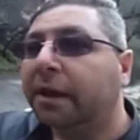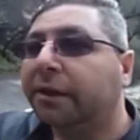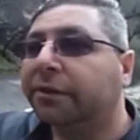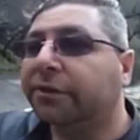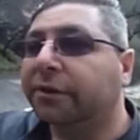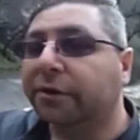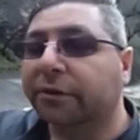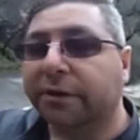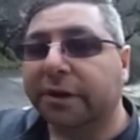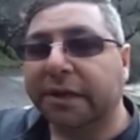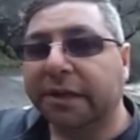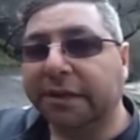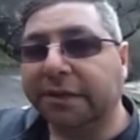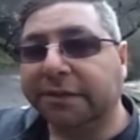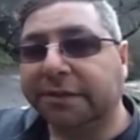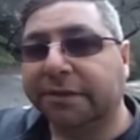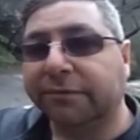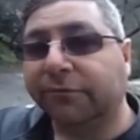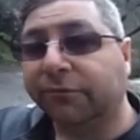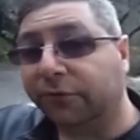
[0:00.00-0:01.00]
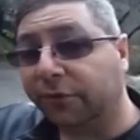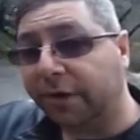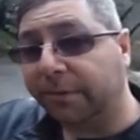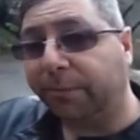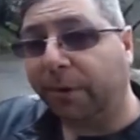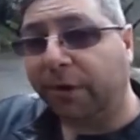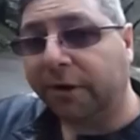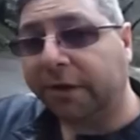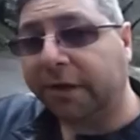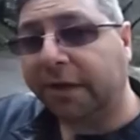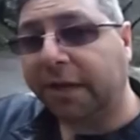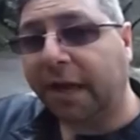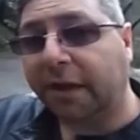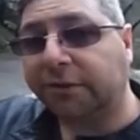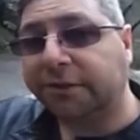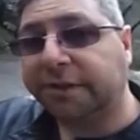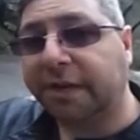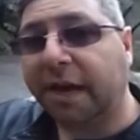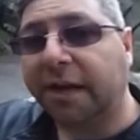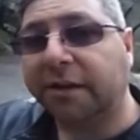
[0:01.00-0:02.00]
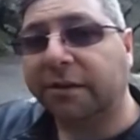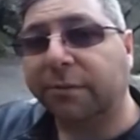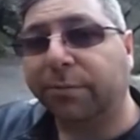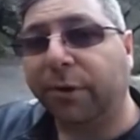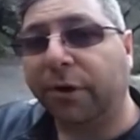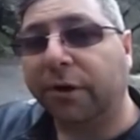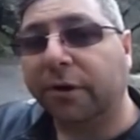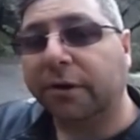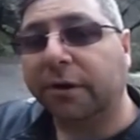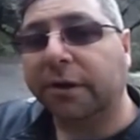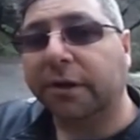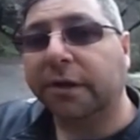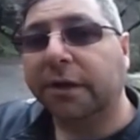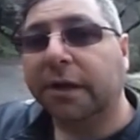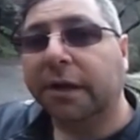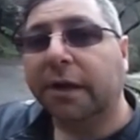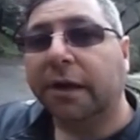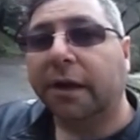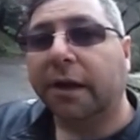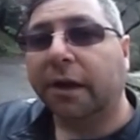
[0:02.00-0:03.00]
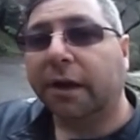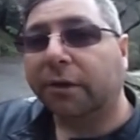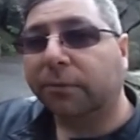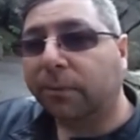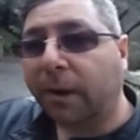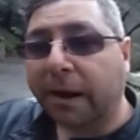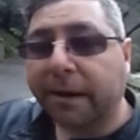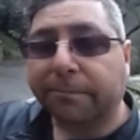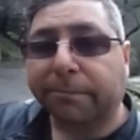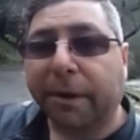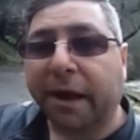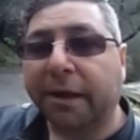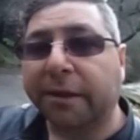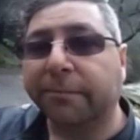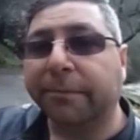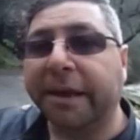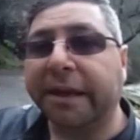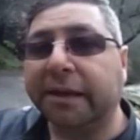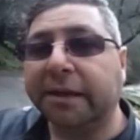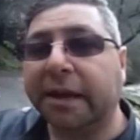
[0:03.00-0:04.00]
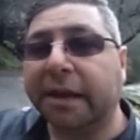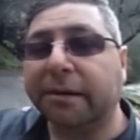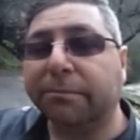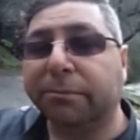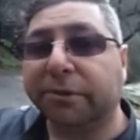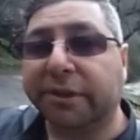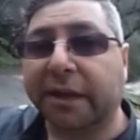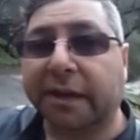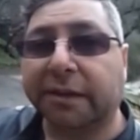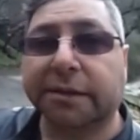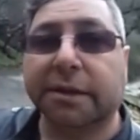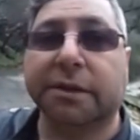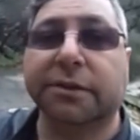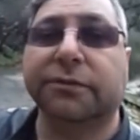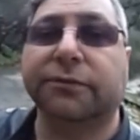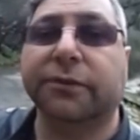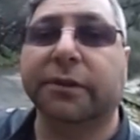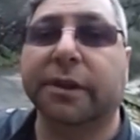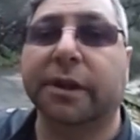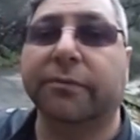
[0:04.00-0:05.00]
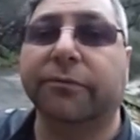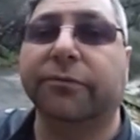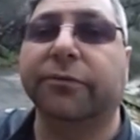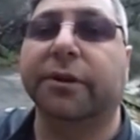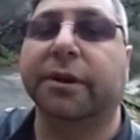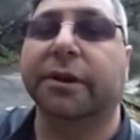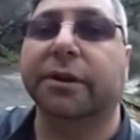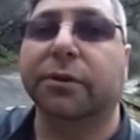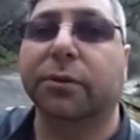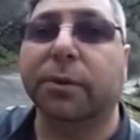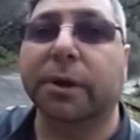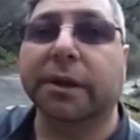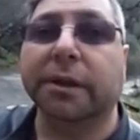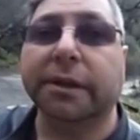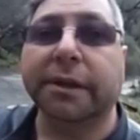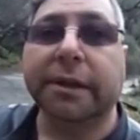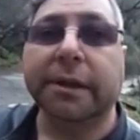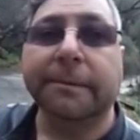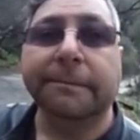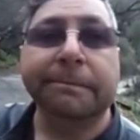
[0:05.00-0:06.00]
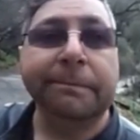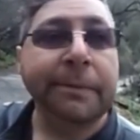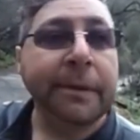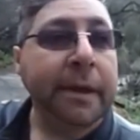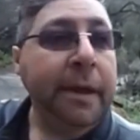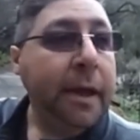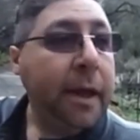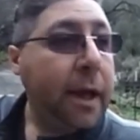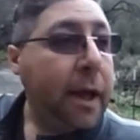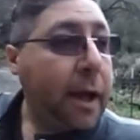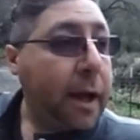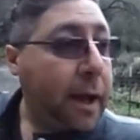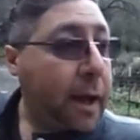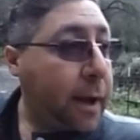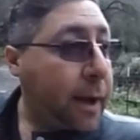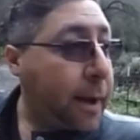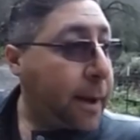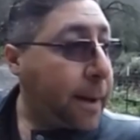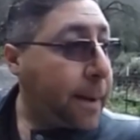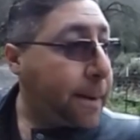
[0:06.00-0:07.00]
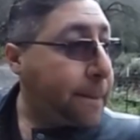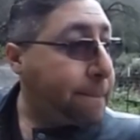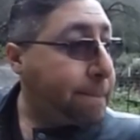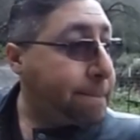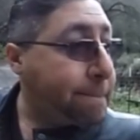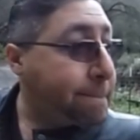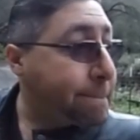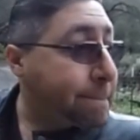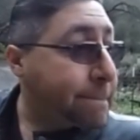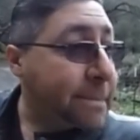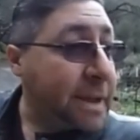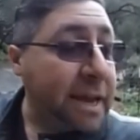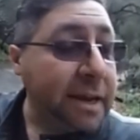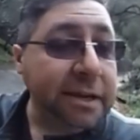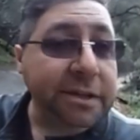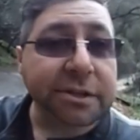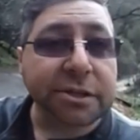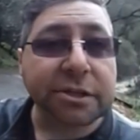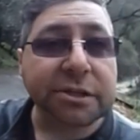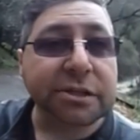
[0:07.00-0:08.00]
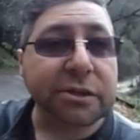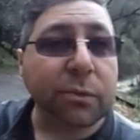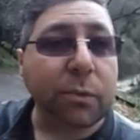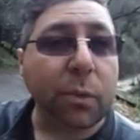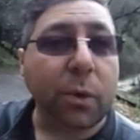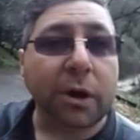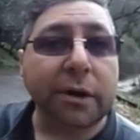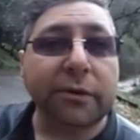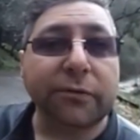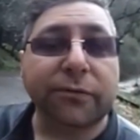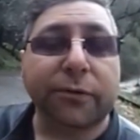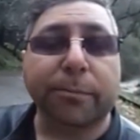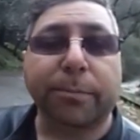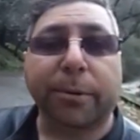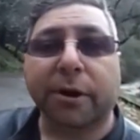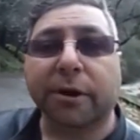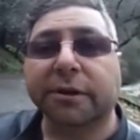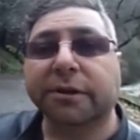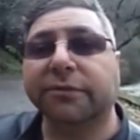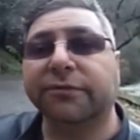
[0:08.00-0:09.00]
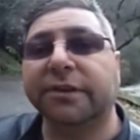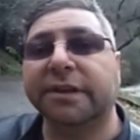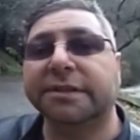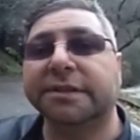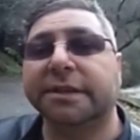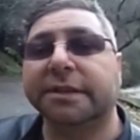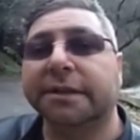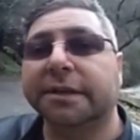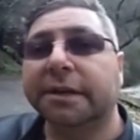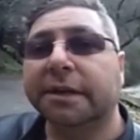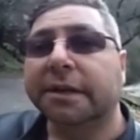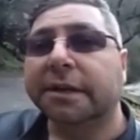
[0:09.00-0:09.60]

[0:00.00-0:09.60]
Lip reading: There is some free parking outside of the park, right by the main gate, but that does fill up very quickly. And it's just a wonderful park to visit.